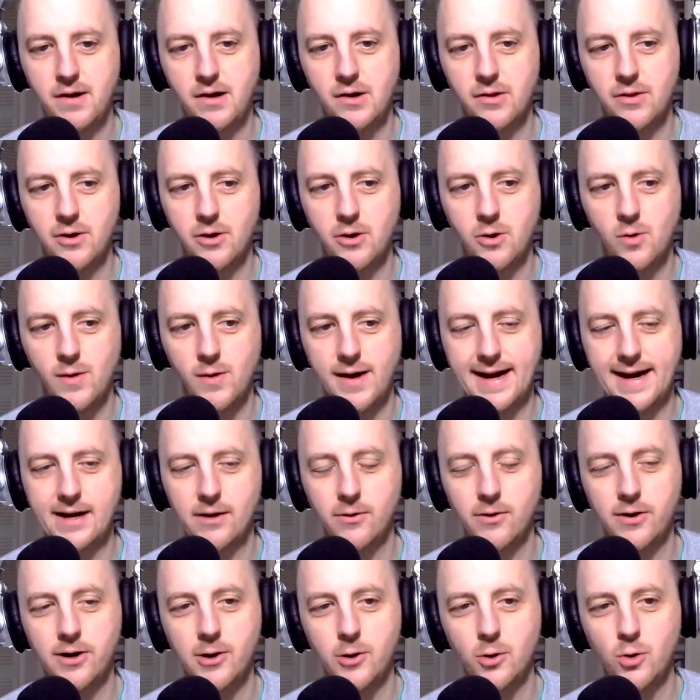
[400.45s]
although I
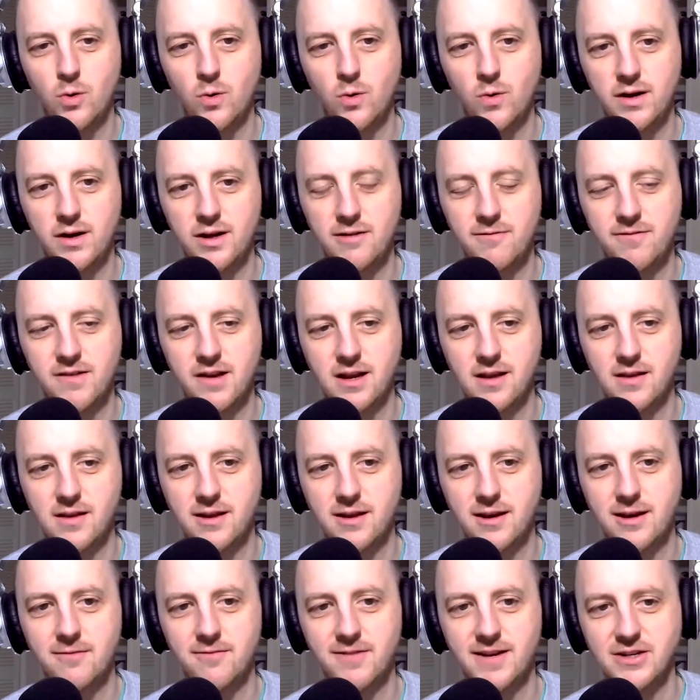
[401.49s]
don't know if any of the
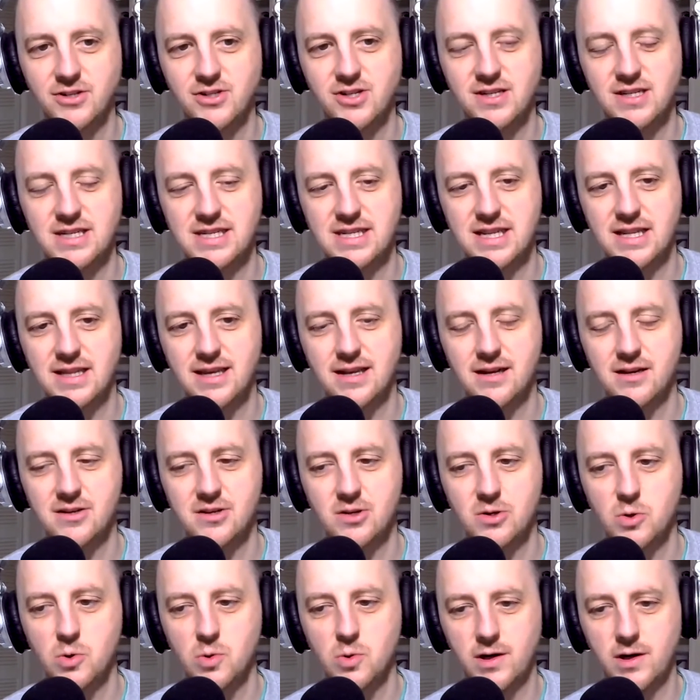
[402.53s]
conventions that they
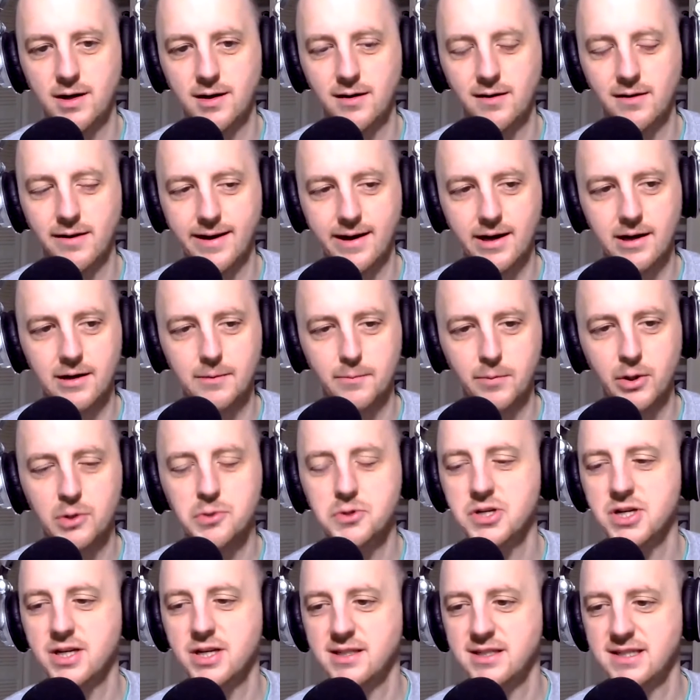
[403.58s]
do are like
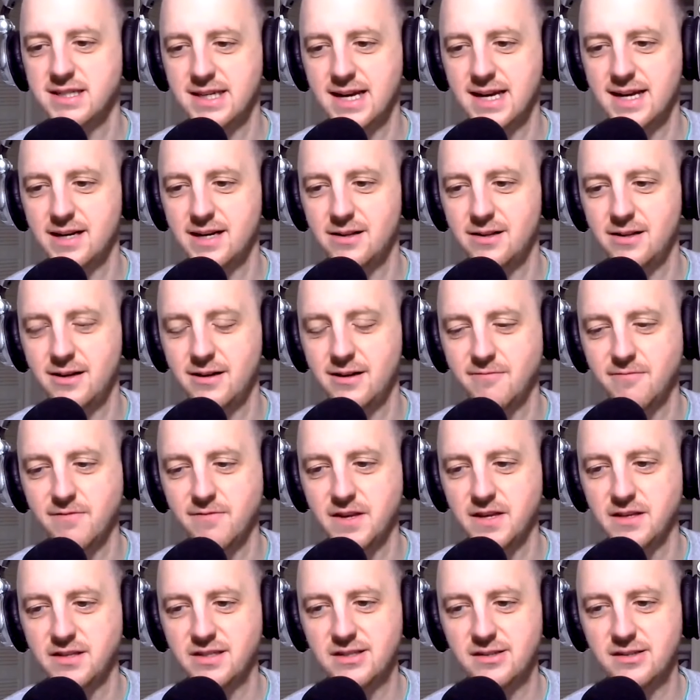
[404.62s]
approaching the scale of
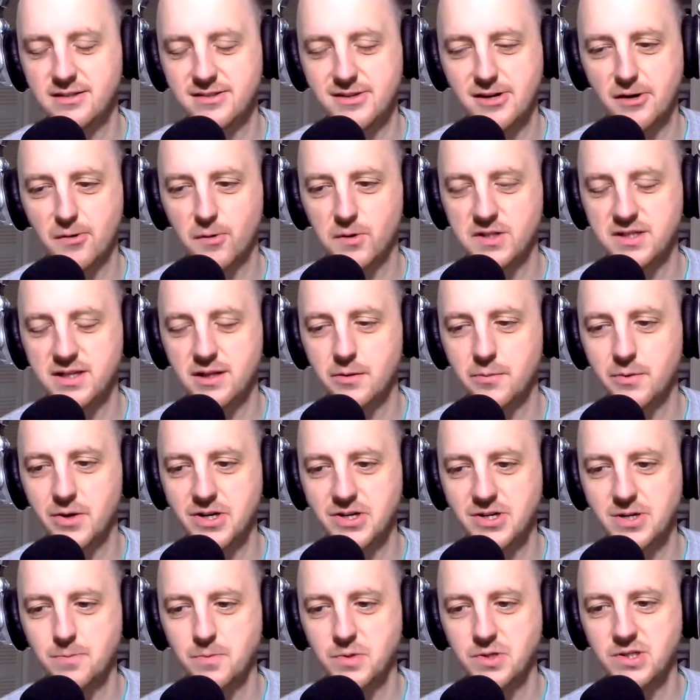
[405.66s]
this Star Wars
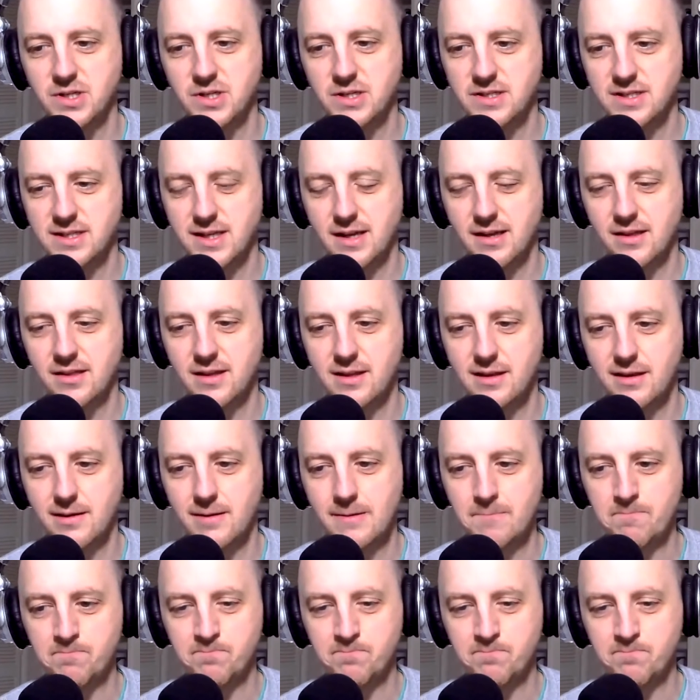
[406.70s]
Celebration, which is like the